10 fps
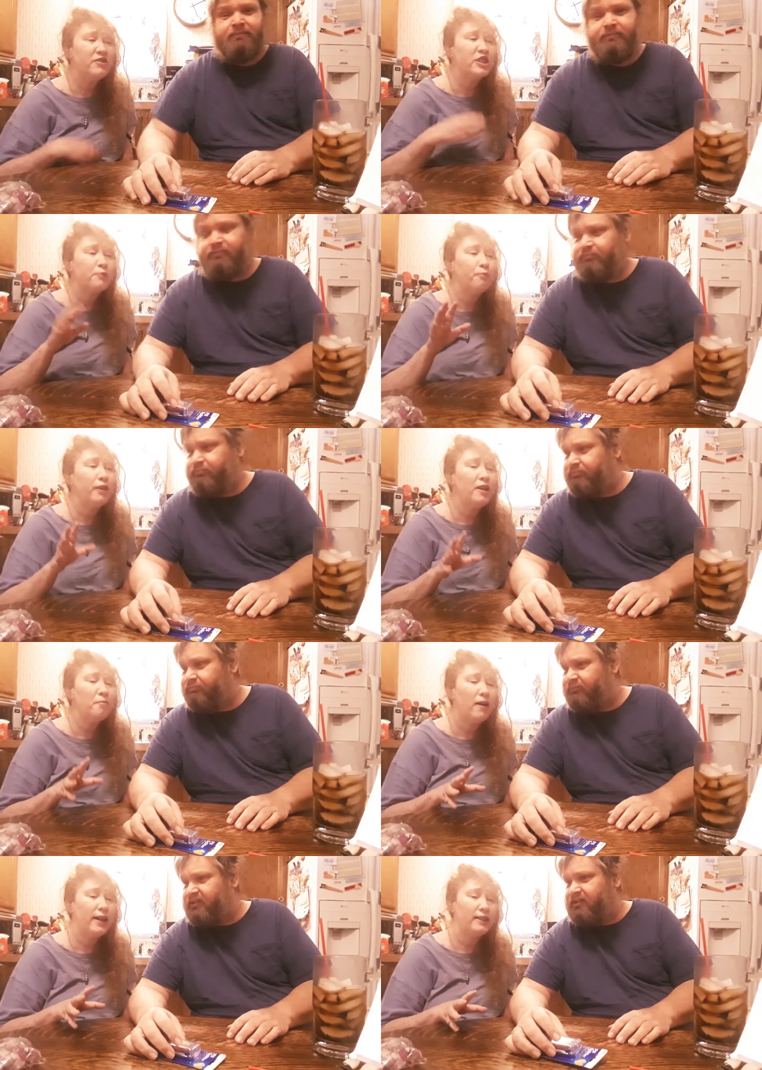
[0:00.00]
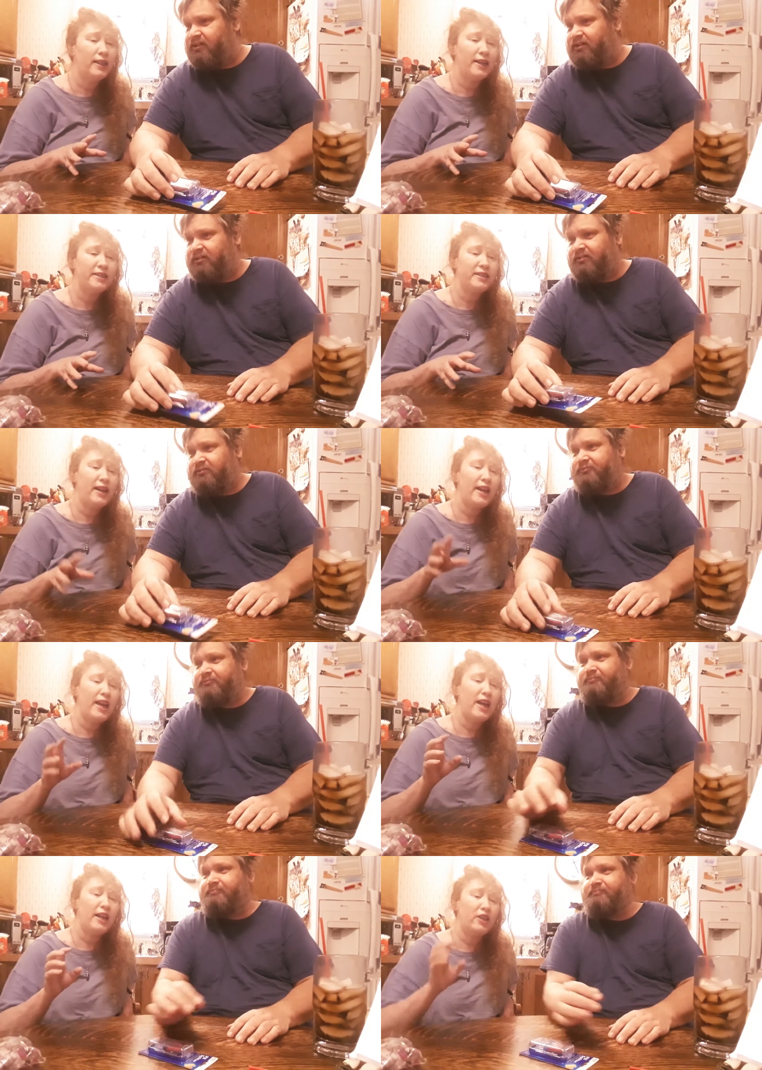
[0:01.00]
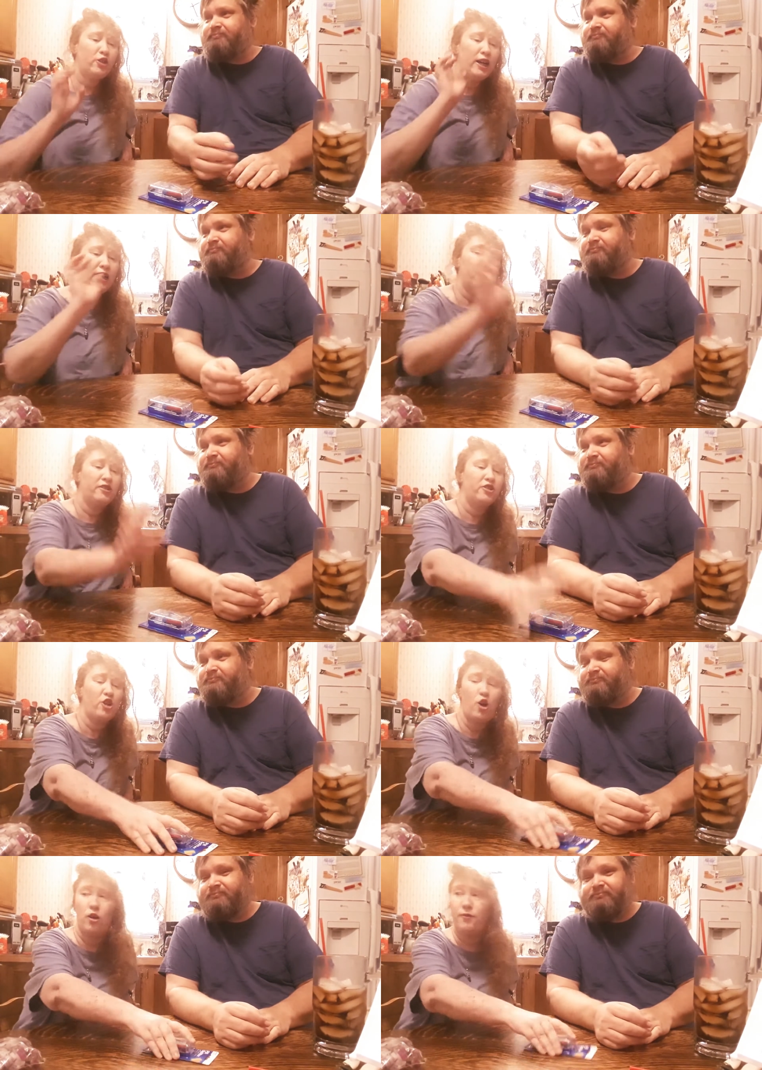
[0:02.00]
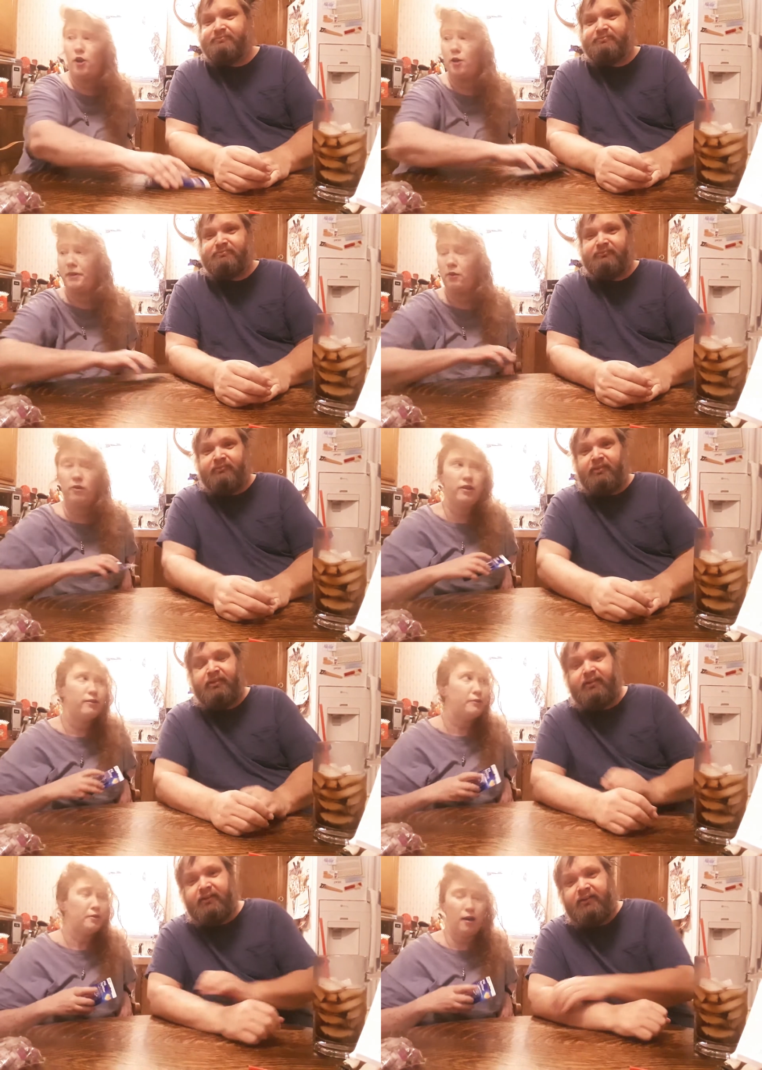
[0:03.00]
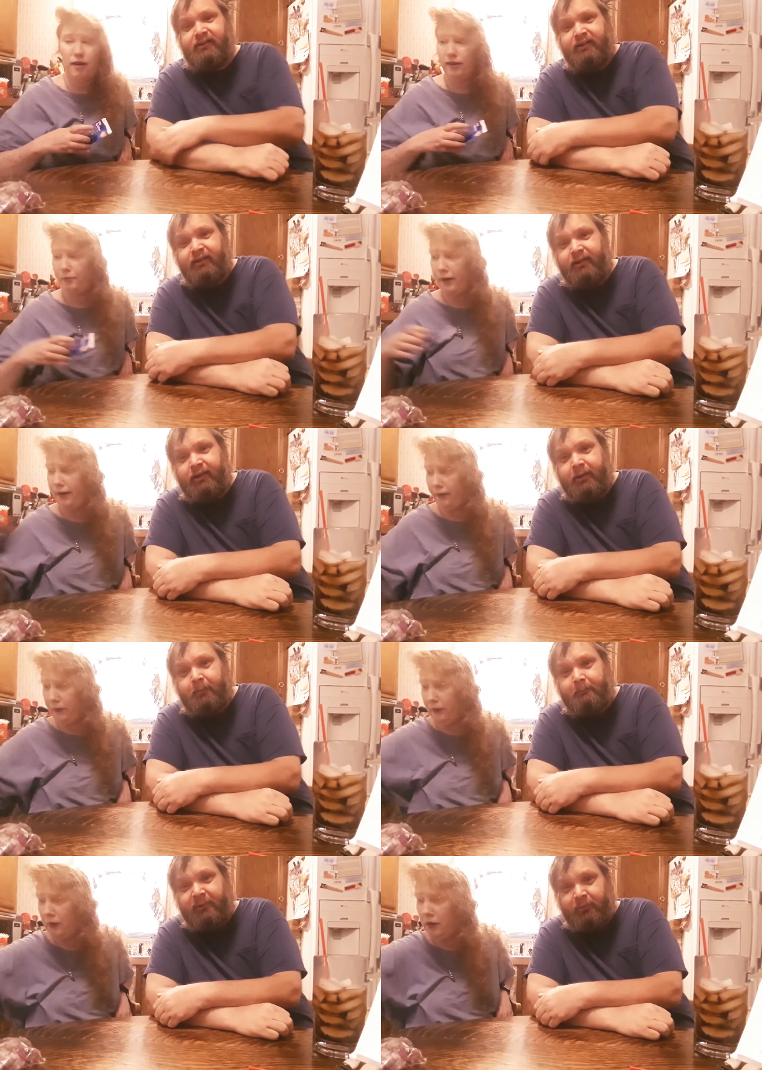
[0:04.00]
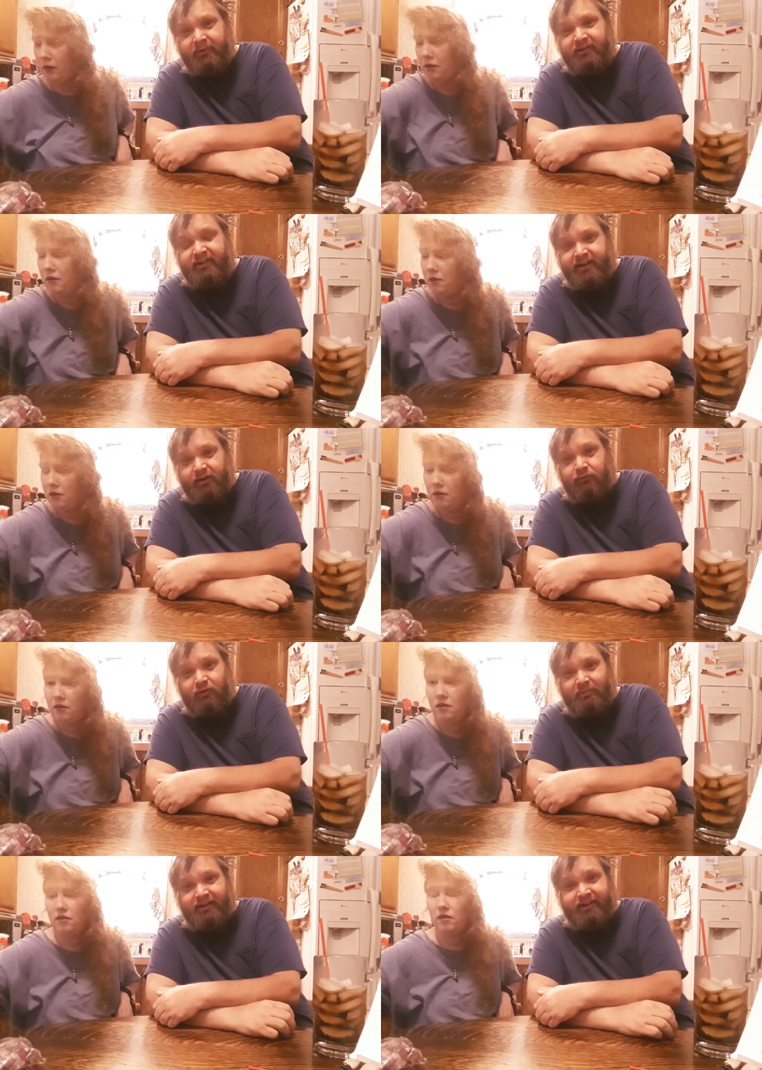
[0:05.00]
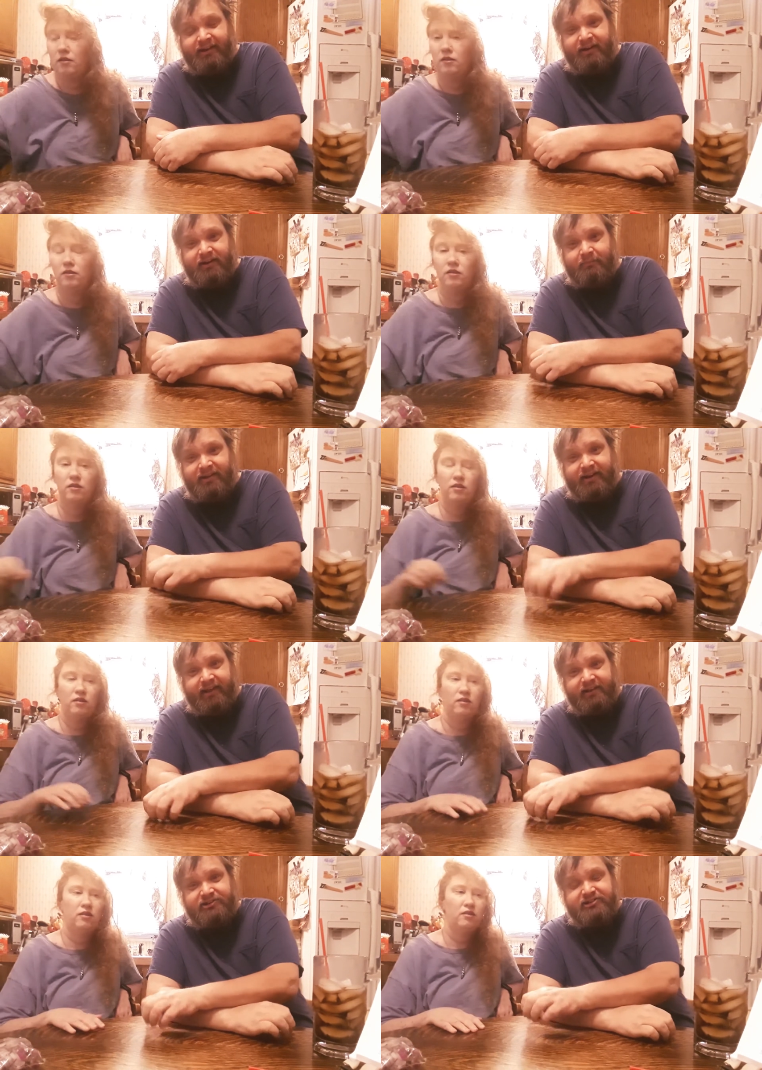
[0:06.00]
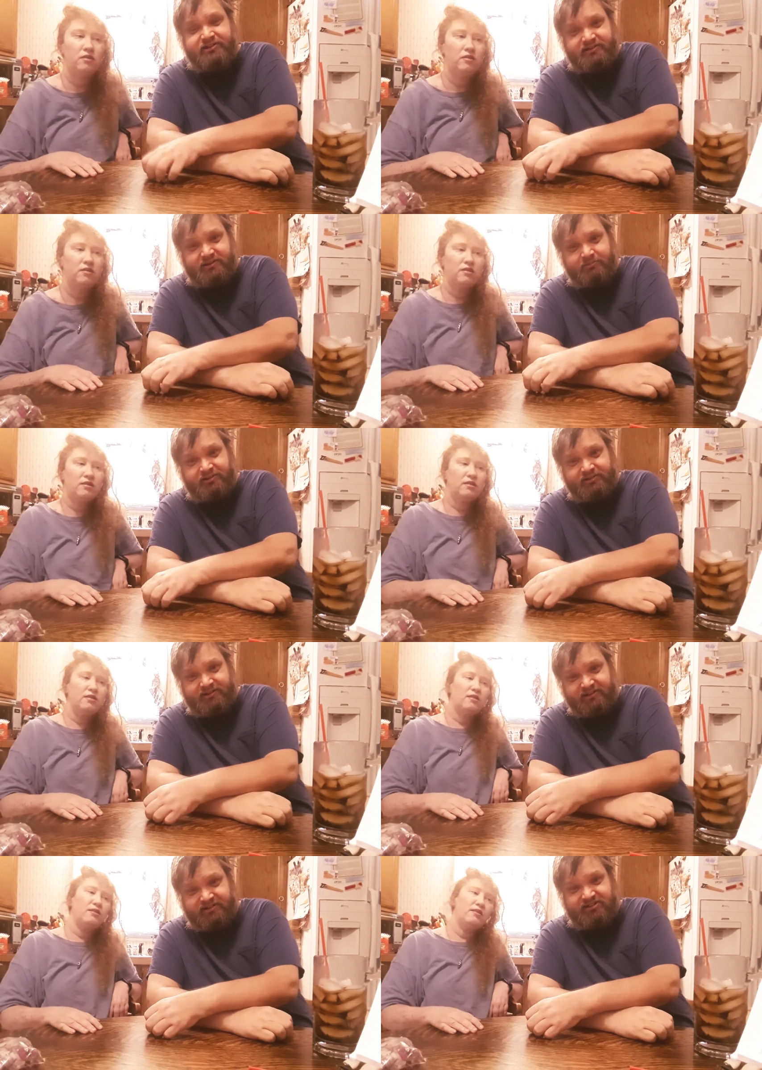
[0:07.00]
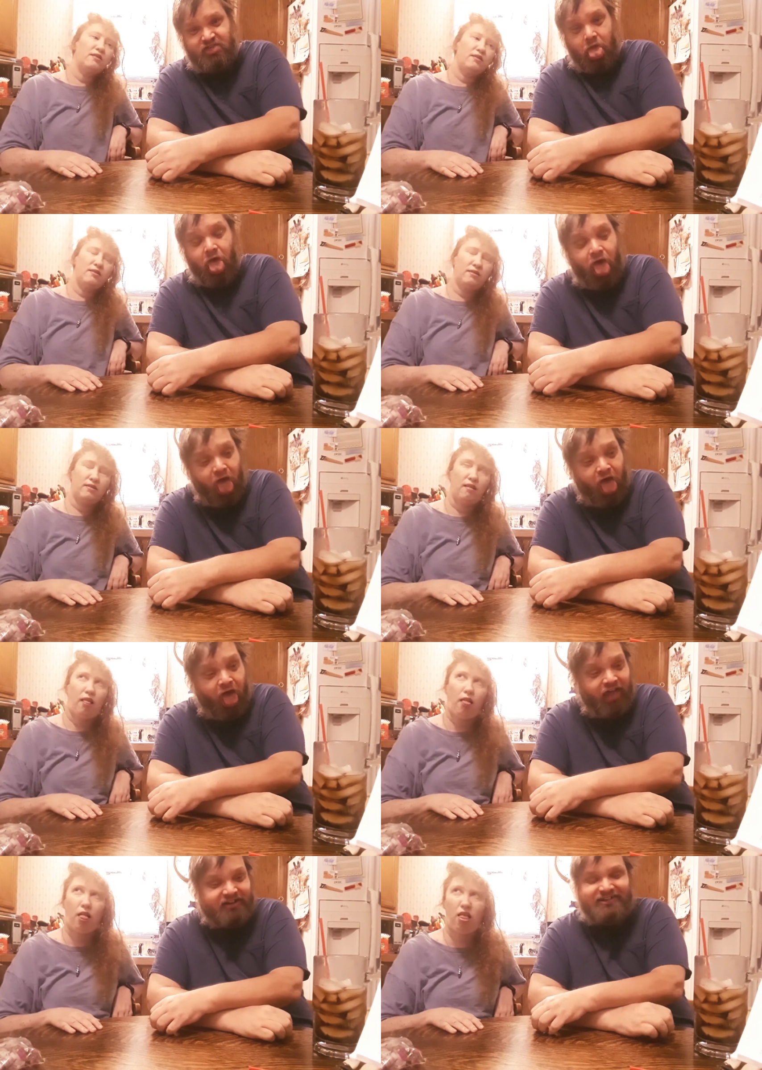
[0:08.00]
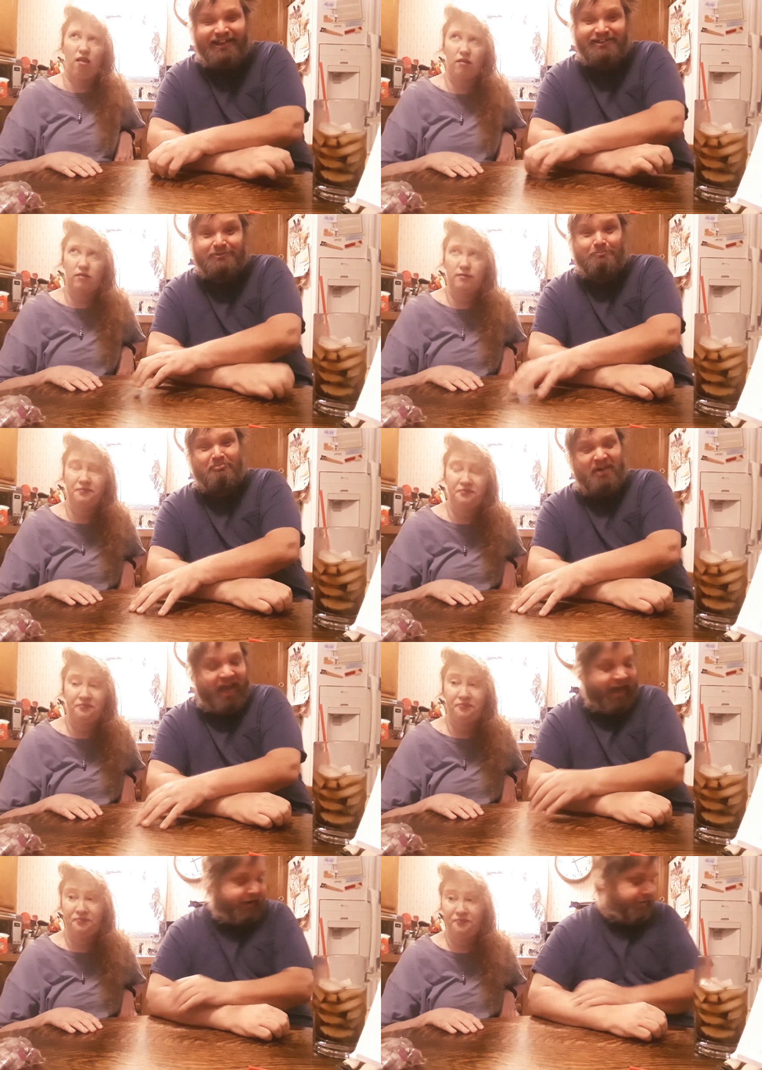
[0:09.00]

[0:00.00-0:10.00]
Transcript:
Speaker 1: split mine last night and it tried to dissolve on me. What are you talking about?
Speaker 2: You're really careful about getting on medication because some of those things eh, taste bad.